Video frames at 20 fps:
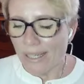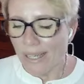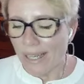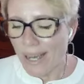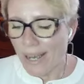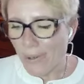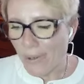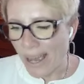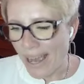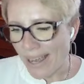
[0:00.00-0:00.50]

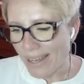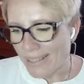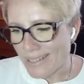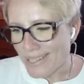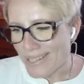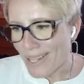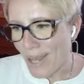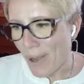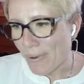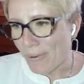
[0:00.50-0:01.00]
Okay,
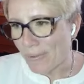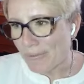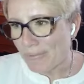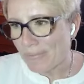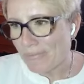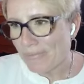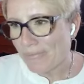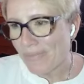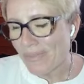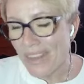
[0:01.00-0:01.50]
so
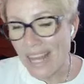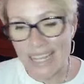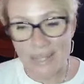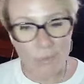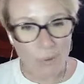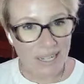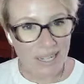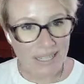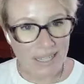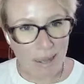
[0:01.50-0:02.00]
that's
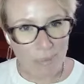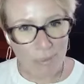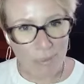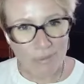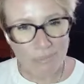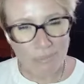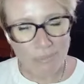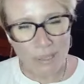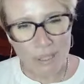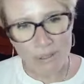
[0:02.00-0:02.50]
one example,
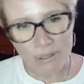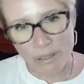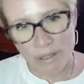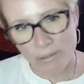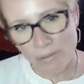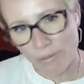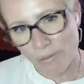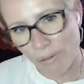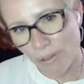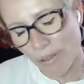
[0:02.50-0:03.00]

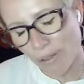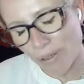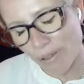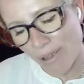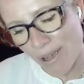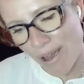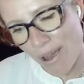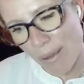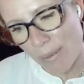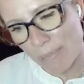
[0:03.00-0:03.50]
punitive
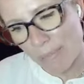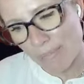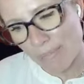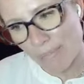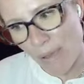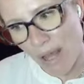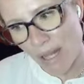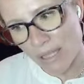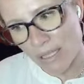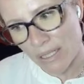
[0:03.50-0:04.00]

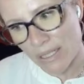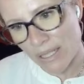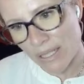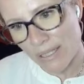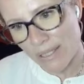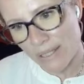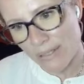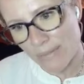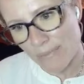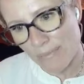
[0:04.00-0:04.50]

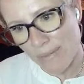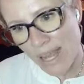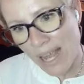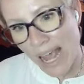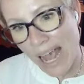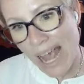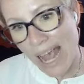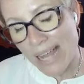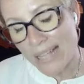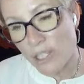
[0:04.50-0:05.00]
policies.
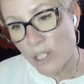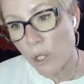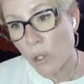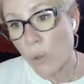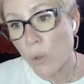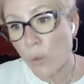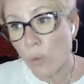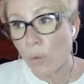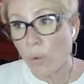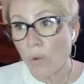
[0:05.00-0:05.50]
And
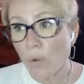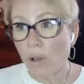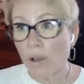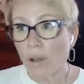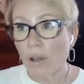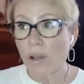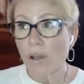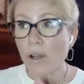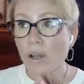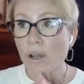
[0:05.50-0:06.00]
so
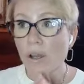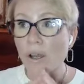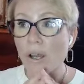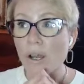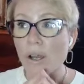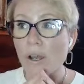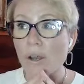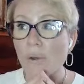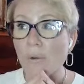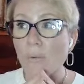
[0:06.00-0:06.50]

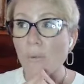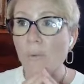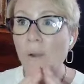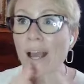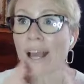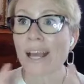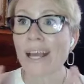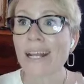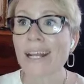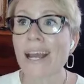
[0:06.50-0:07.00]

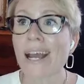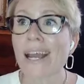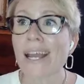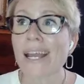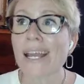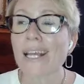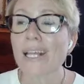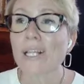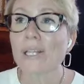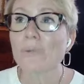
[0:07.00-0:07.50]
when
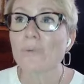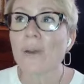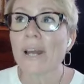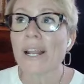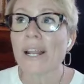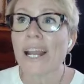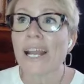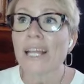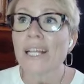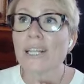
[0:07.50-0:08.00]
I
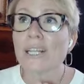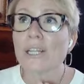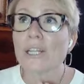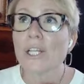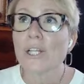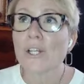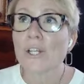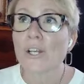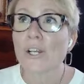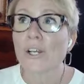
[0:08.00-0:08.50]

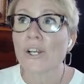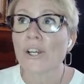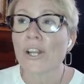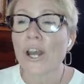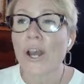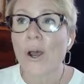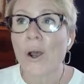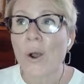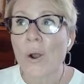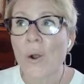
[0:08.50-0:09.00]
learn,
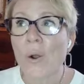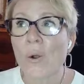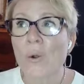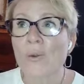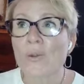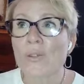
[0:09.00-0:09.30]
oh,